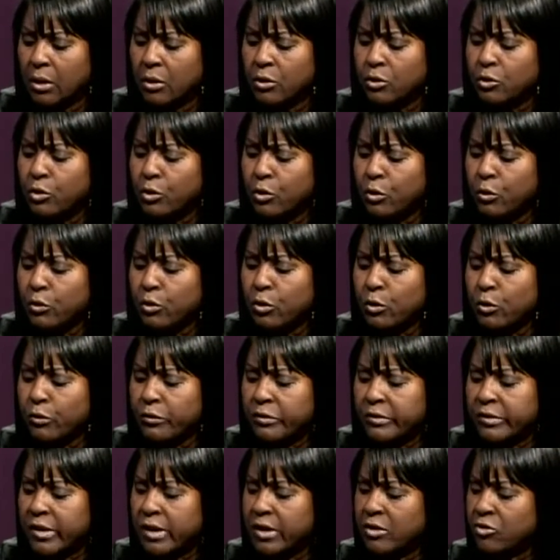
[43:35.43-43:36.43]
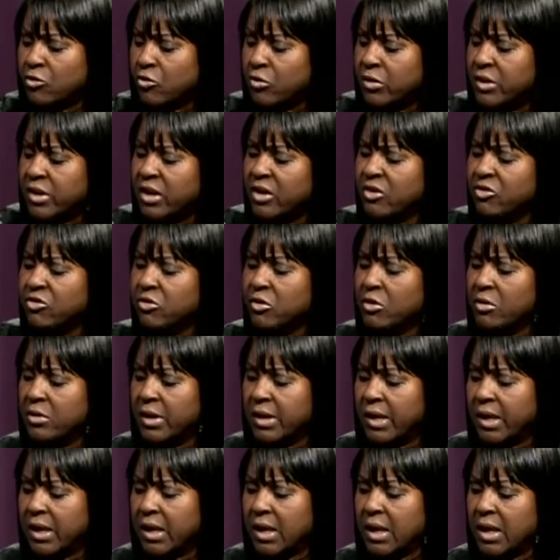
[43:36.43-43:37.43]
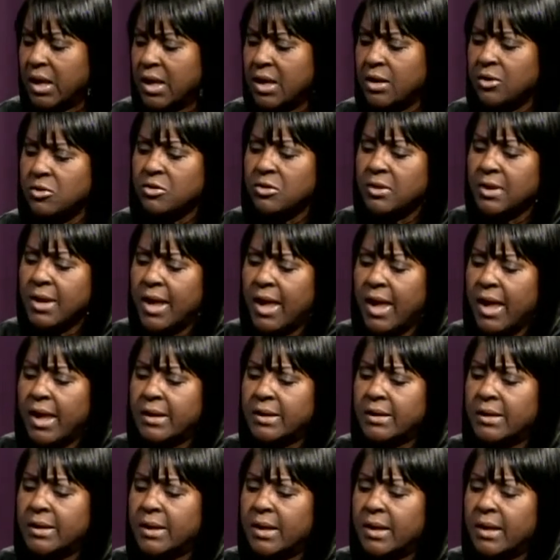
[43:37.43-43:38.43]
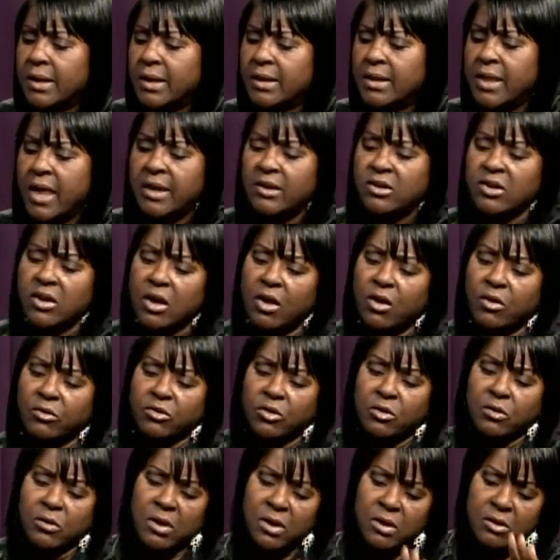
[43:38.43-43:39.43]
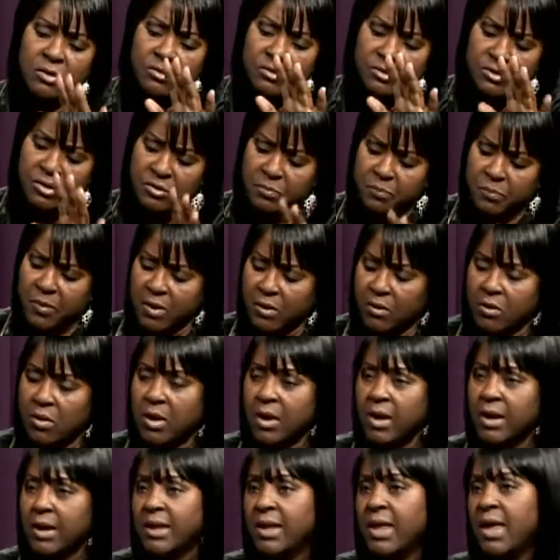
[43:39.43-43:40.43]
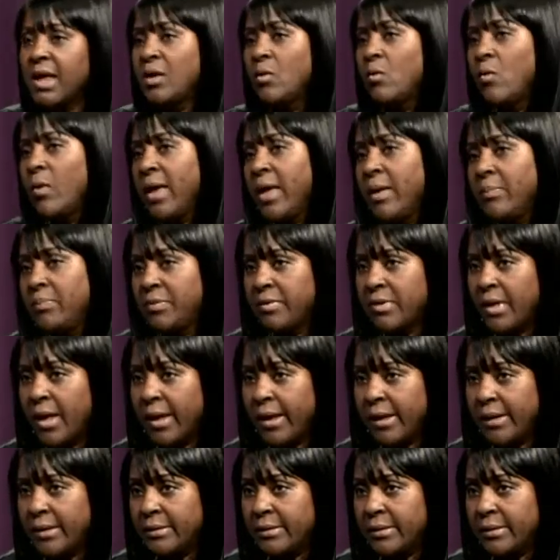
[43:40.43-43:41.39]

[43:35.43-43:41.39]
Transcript: do you see traditionally internet, they tell you, here's the spiel, get a website.